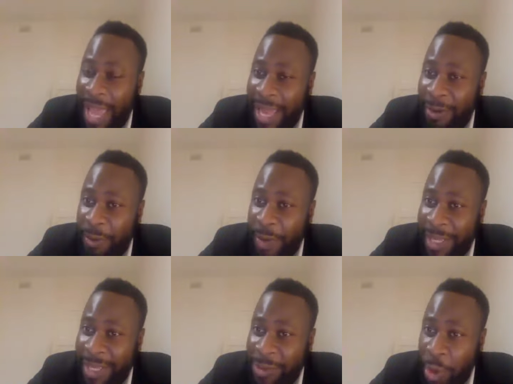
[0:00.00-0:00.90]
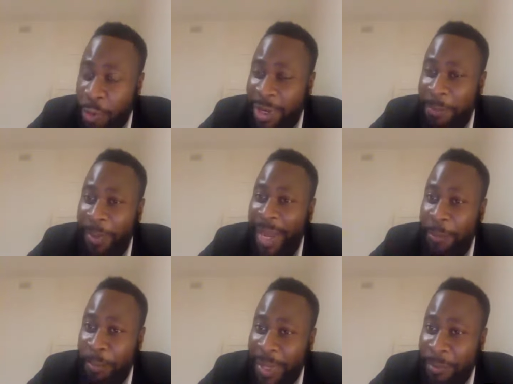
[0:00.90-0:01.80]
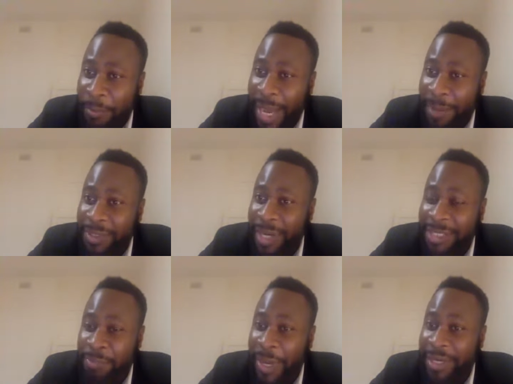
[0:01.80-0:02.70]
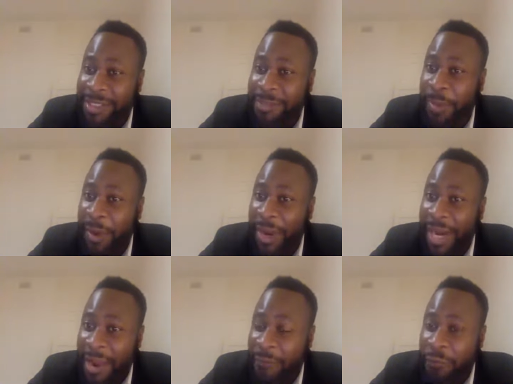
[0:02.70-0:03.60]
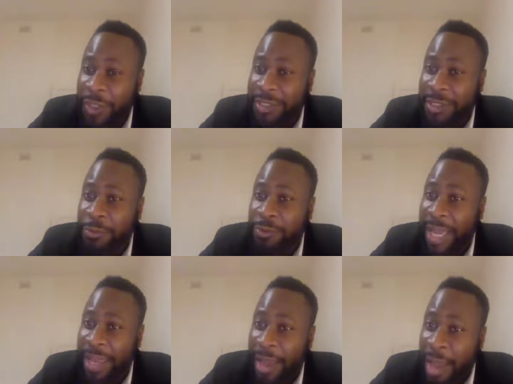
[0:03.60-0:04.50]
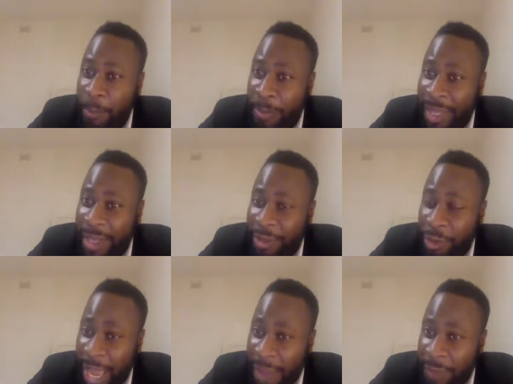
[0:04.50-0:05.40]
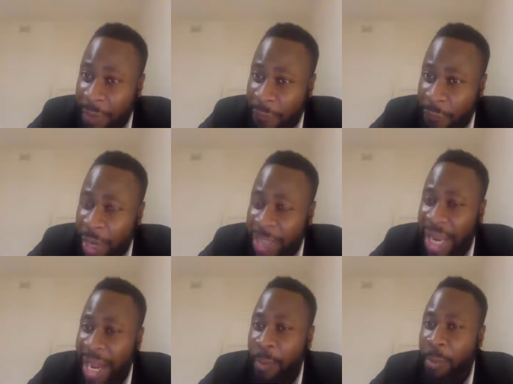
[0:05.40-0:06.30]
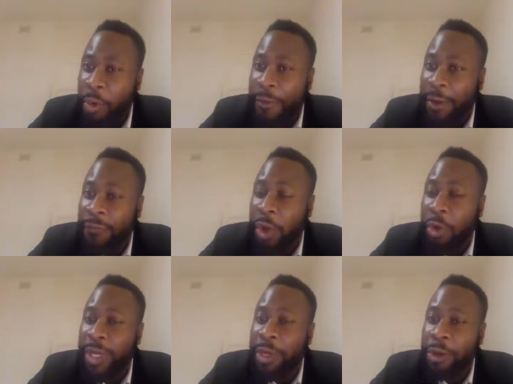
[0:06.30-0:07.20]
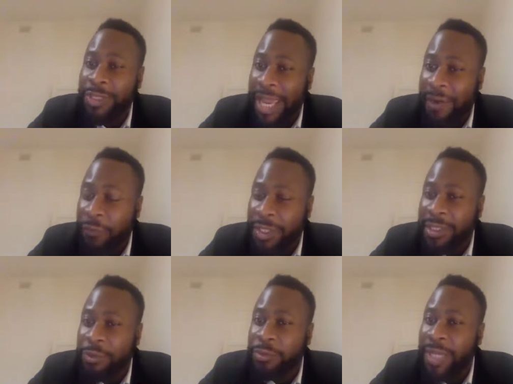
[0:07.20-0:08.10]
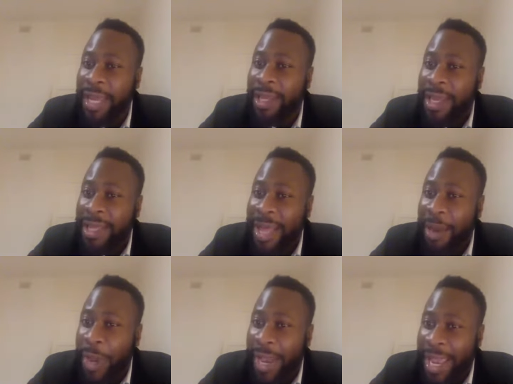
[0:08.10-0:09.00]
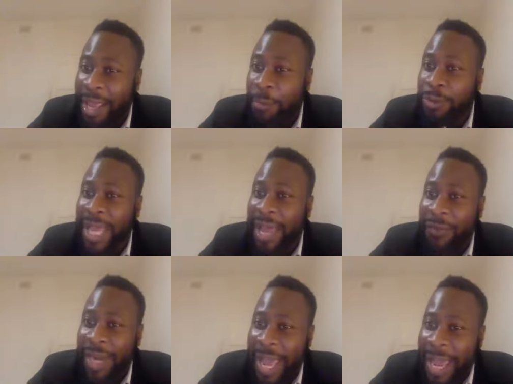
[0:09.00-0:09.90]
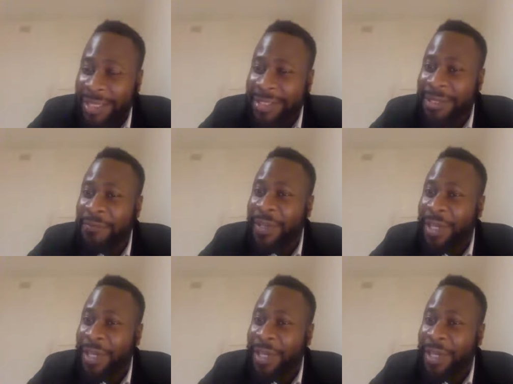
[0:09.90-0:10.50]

And it is only by being baptized by the Spirit every single day, be, you know, having a fresh outpouring of the Holy Ghost every single day, that we're able to have an active,